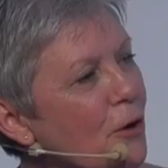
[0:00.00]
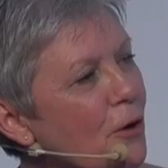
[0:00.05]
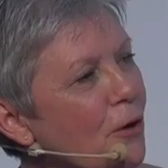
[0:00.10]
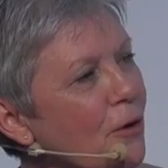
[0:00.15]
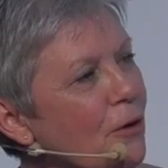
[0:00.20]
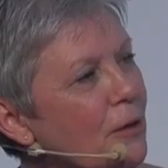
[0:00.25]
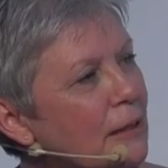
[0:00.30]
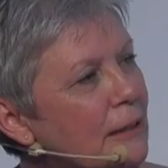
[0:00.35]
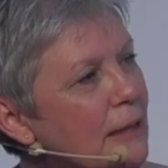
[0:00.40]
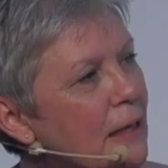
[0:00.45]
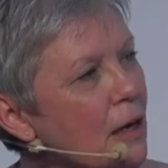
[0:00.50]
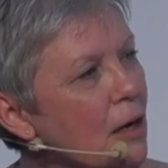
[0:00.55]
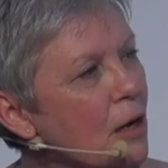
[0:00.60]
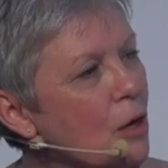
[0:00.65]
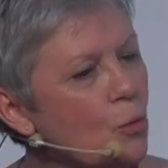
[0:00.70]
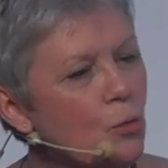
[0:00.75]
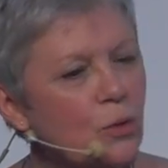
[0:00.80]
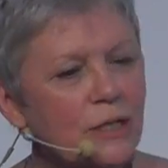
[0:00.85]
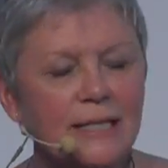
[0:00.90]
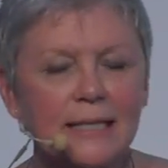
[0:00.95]
uh,
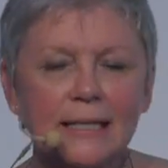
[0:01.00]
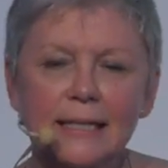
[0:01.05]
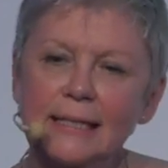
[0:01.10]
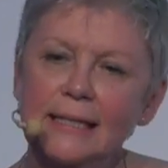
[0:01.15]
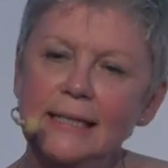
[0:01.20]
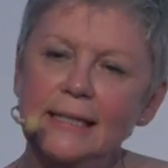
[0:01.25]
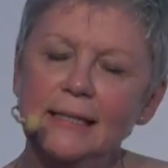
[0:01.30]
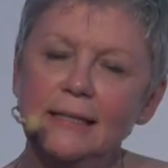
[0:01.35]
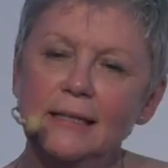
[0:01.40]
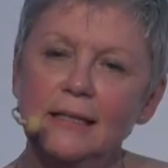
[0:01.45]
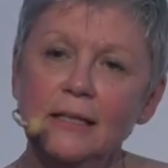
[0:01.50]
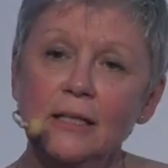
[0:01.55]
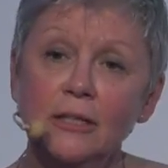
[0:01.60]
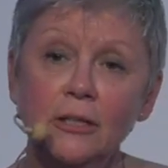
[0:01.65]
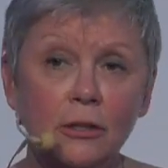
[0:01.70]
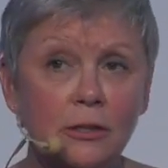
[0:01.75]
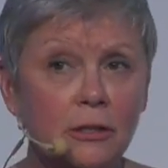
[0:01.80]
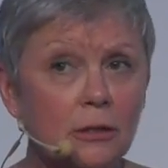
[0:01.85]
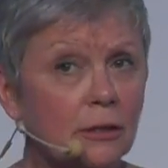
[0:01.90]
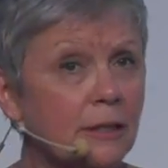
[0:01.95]
uh, Wesley,
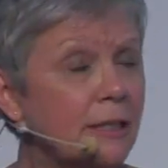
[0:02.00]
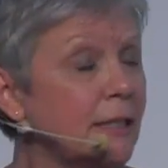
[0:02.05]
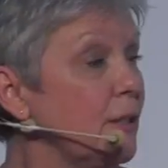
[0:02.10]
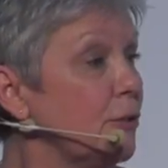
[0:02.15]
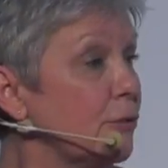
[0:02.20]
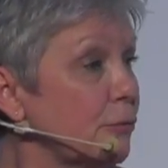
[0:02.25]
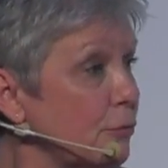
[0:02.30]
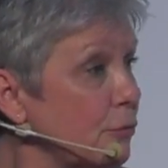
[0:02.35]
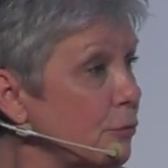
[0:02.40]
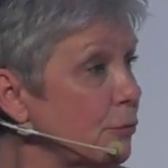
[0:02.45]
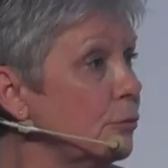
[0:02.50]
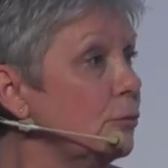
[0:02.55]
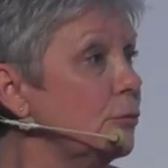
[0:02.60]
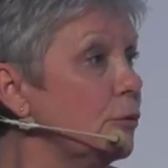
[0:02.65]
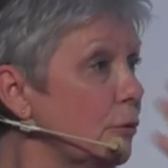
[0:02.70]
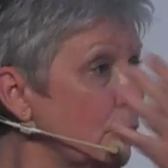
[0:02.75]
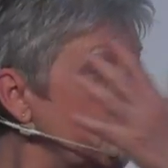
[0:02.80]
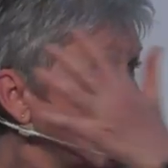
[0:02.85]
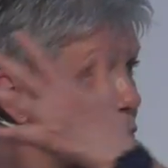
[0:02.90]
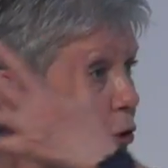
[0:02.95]
not only through
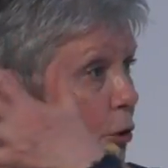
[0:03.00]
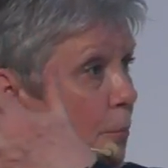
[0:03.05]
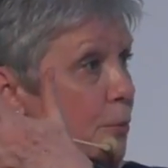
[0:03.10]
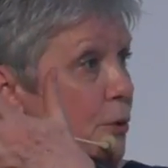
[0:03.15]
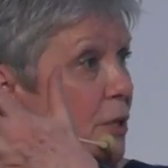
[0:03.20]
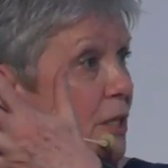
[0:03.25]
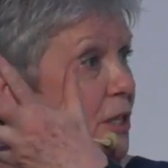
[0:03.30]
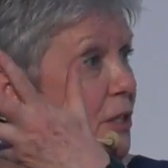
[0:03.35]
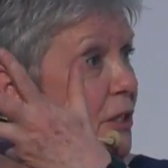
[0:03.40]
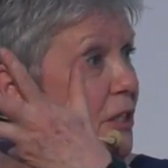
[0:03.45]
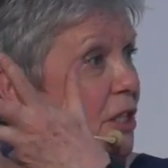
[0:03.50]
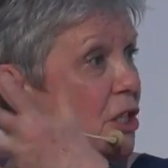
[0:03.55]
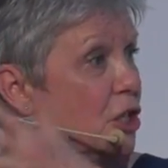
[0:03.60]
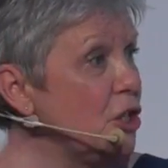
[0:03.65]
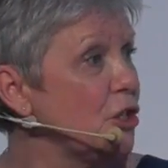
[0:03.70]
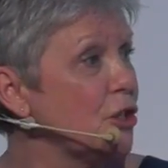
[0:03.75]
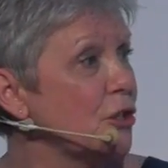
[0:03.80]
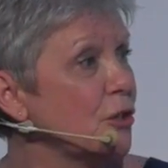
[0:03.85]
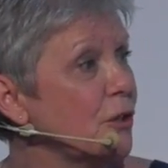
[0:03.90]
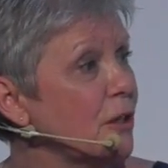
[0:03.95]
your
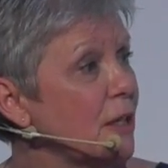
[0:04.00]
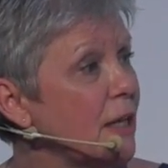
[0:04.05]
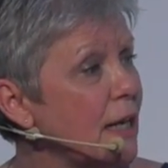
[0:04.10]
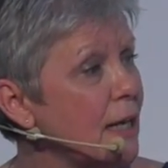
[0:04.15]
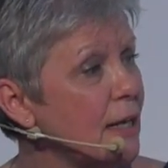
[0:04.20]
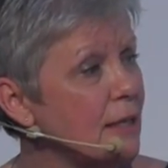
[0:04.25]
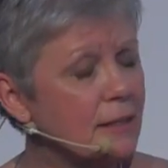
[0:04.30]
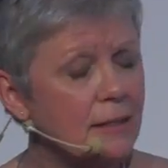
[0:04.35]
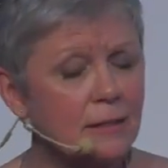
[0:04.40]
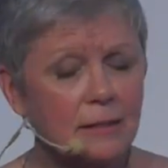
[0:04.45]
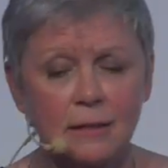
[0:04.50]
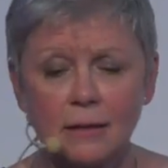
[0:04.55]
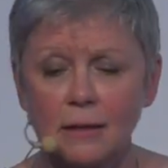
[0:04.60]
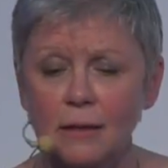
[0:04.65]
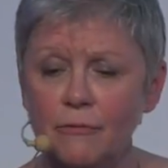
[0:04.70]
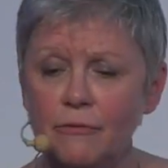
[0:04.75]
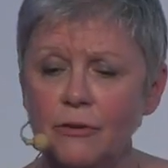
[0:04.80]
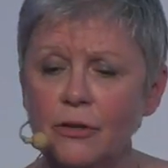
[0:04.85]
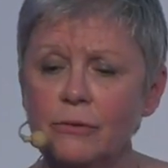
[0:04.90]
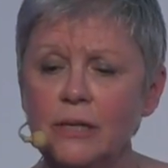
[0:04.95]
presentation as
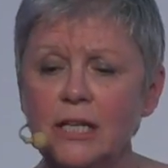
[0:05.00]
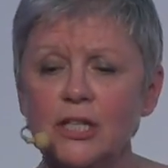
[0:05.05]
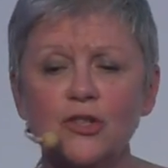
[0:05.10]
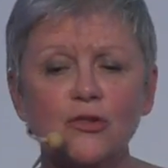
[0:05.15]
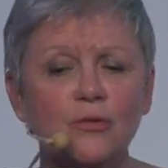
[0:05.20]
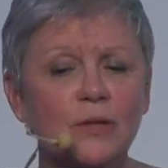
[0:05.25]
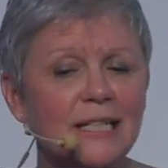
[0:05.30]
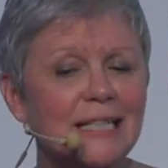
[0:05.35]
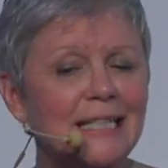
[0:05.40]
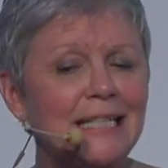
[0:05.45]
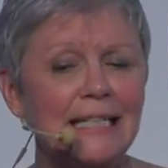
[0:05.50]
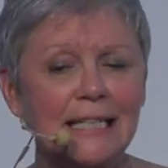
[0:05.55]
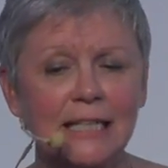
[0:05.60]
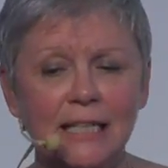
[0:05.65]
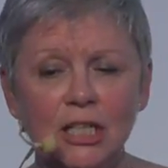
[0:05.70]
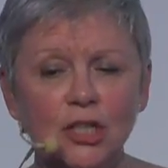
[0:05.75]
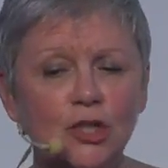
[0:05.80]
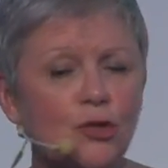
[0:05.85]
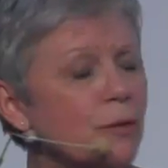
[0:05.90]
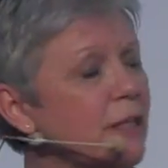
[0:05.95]
a very interesting
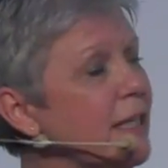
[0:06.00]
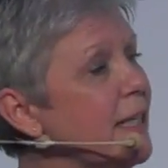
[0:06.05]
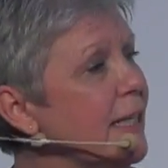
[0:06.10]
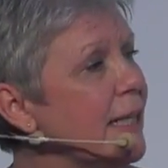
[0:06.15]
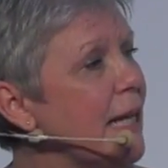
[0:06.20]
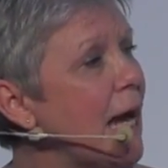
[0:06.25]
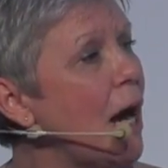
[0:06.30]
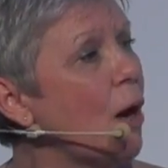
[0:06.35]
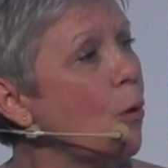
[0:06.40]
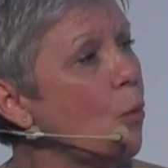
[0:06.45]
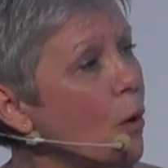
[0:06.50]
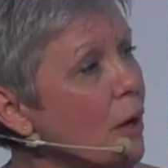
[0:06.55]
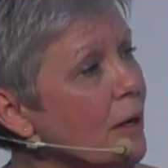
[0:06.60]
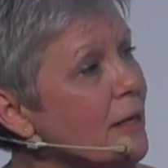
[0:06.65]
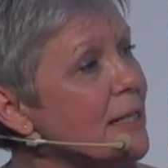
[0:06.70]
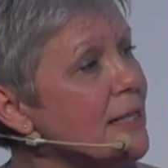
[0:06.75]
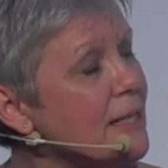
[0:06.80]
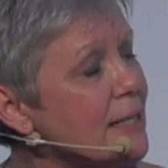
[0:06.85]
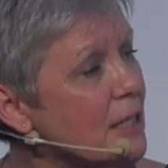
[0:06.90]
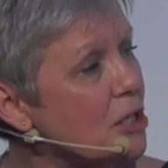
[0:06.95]
and intriguing
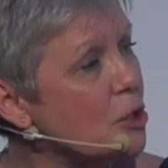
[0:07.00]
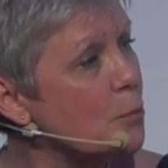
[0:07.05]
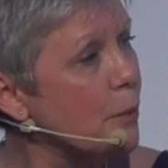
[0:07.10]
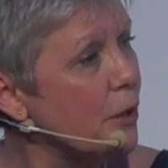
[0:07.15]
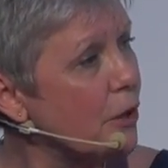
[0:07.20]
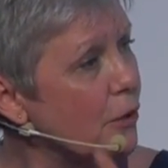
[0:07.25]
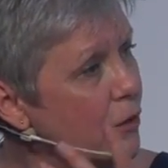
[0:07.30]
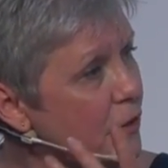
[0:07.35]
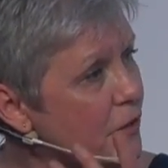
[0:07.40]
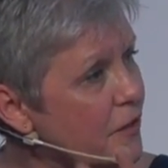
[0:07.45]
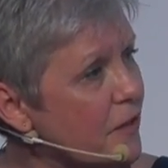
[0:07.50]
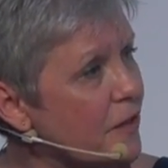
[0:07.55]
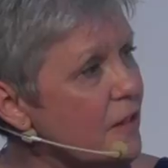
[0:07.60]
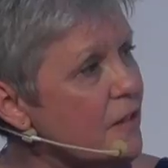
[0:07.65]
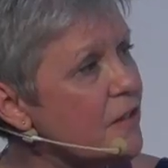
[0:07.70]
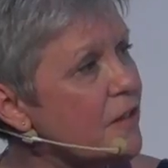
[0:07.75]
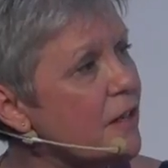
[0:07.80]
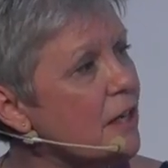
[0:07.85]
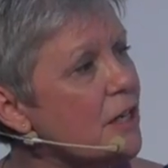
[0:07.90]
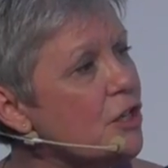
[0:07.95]
awareness experience and
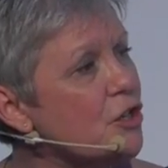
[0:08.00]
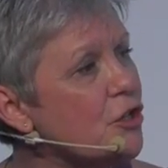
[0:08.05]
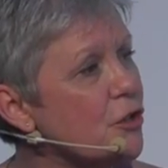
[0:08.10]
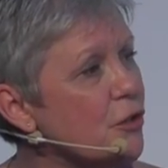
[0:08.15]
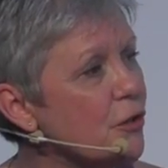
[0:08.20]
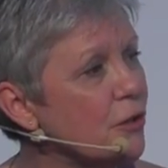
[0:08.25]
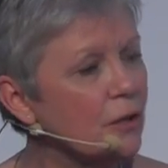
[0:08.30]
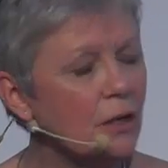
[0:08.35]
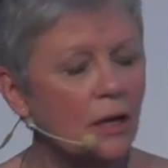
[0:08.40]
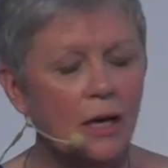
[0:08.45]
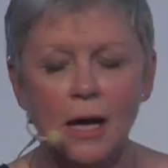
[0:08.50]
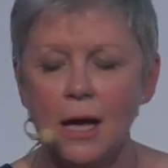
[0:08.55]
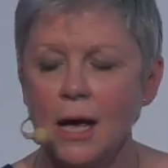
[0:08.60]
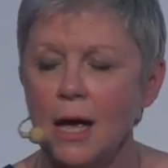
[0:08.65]
installation